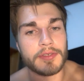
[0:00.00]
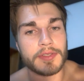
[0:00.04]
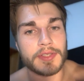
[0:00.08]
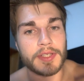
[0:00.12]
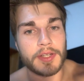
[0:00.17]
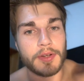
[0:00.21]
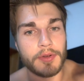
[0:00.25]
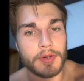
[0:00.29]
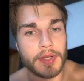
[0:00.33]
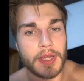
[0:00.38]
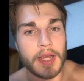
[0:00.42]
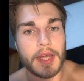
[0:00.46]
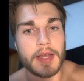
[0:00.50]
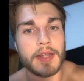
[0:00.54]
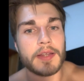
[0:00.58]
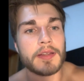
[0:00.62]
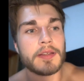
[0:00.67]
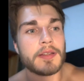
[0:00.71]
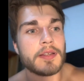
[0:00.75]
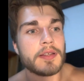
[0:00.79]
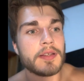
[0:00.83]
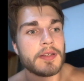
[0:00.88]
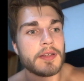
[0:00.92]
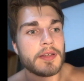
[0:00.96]
It's like, okay,
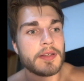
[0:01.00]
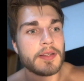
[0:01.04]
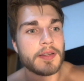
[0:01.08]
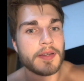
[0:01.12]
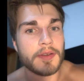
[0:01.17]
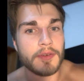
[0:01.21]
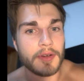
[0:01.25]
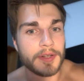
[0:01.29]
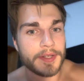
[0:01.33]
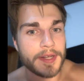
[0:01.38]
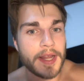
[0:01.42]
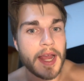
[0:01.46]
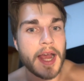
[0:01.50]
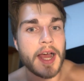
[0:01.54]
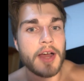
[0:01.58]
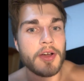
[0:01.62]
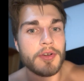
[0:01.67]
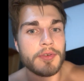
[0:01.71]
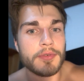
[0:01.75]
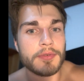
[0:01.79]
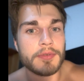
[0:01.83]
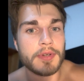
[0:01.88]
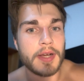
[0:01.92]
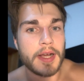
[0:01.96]
well,
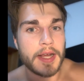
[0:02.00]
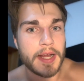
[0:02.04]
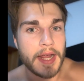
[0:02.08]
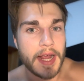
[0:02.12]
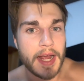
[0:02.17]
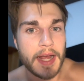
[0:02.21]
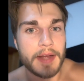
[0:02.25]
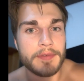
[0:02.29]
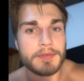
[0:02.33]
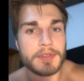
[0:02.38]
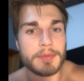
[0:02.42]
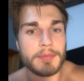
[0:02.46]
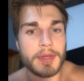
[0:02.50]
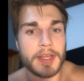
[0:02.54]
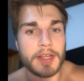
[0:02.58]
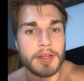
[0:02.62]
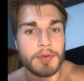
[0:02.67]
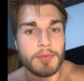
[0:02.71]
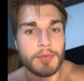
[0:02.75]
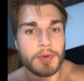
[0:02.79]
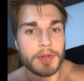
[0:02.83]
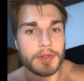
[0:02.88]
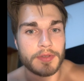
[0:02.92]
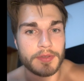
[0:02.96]
now I have to make
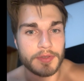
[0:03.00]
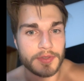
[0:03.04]
it work.